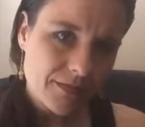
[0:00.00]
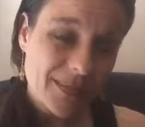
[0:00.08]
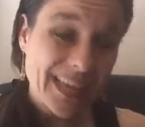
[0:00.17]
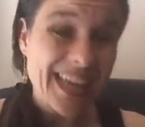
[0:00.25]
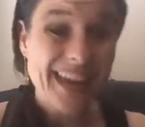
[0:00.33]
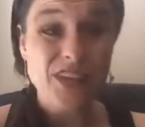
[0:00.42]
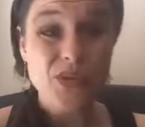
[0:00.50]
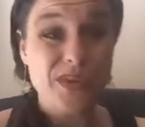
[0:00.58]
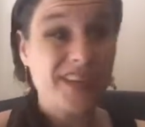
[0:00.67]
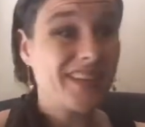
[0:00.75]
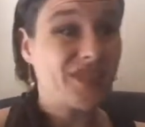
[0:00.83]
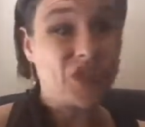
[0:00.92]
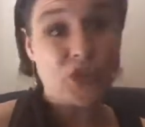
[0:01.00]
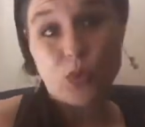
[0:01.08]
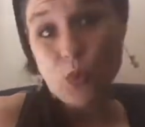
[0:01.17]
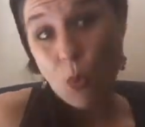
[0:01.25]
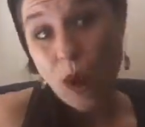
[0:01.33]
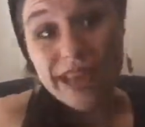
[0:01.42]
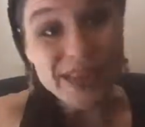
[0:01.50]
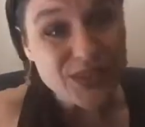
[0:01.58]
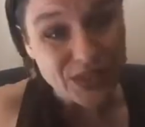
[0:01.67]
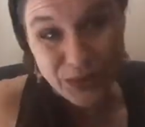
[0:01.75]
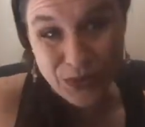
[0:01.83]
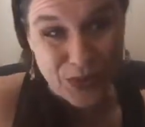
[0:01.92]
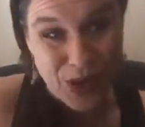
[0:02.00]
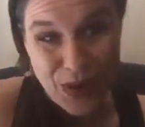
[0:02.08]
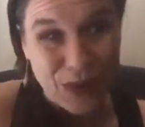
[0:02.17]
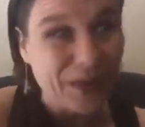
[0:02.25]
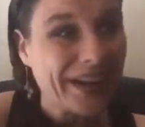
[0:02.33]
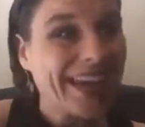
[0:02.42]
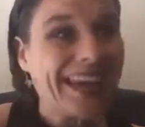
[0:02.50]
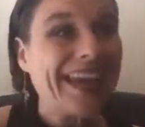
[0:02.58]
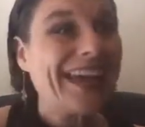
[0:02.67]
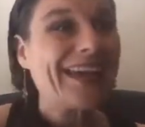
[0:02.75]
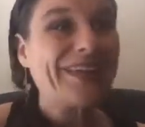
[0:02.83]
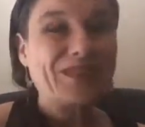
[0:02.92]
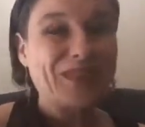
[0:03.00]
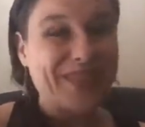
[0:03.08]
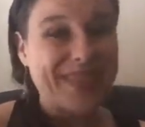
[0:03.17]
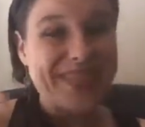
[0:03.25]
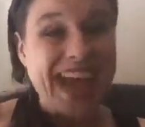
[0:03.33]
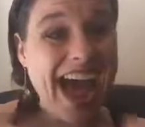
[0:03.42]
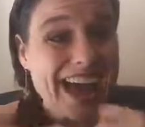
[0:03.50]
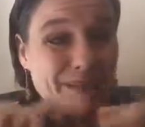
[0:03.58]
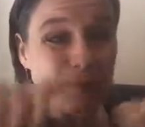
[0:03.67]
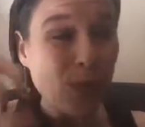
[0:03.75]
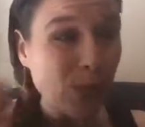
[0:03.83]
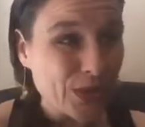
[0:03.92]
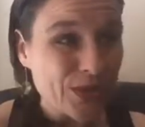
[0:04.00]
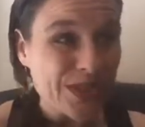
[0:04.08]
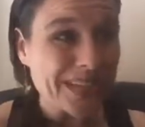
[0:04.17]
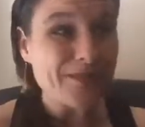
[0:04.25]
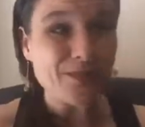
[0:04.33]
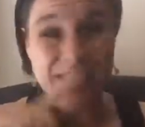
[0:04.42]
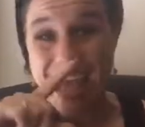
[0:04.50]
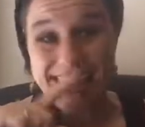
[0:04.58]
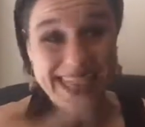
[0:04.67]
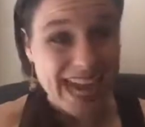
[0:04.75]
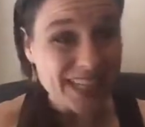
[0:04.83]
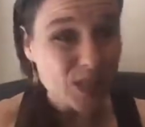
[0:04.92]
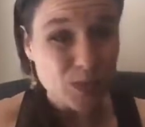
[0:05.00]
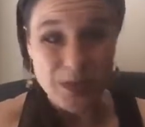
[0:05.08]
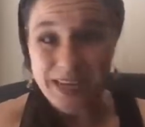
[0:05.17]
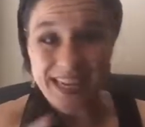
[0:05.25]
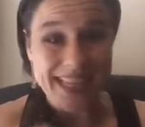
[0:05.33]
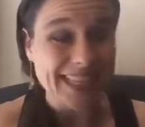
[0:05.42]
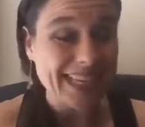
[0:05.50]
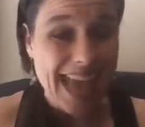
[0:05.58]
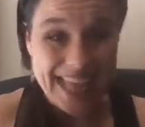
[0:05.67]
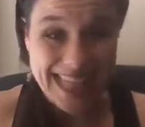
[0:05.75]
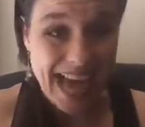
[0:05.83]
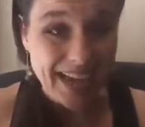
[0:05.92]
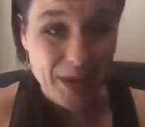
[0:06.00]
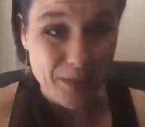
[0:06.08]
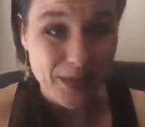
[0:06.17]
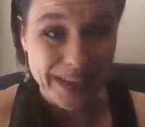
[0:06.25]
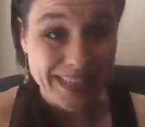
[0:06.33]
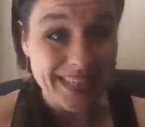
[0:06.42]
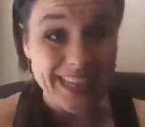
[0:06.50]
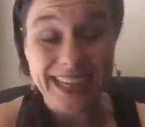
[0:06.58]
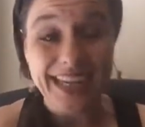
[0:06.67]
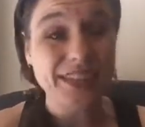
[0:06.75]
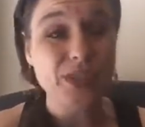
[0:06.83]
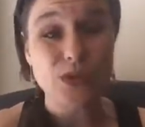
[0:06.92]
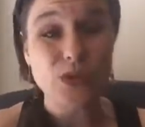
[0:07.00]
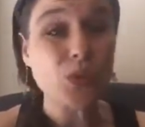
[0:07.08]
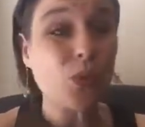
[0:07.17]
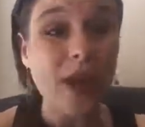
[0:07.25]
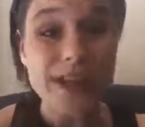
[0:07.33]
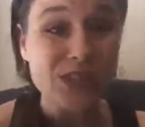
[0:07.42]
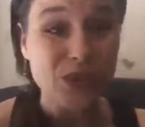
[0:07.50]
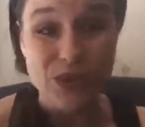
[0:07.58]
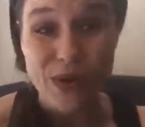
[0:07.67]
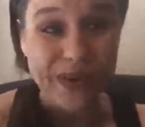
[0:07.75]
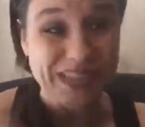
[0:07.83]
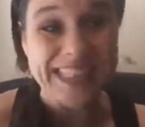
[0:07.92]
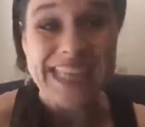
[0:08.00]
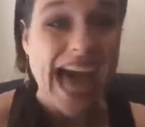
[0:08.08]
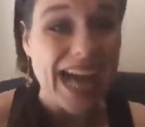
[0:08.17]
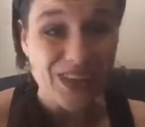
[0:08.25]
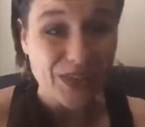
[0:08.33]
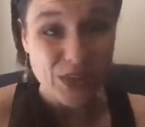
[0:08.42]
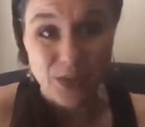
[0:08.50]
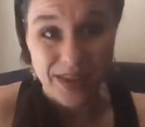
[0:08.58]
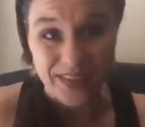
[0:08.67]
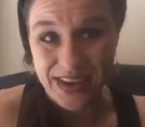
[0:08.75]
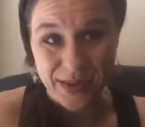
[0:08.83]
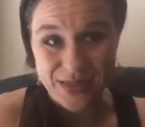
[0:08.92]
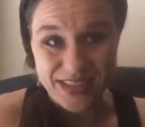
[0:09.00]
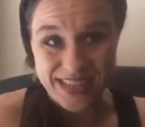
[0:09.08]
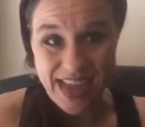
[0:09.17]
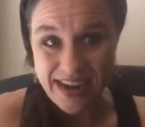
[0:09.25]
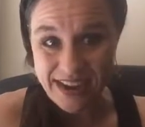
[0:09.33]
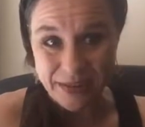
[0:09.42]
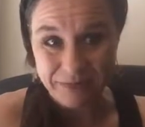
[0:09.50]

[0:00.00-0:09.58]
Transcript: Can I do it twice in a row? That portion at that speed, at that complexity. Can I do it twice in a row exactly the way that I was intending?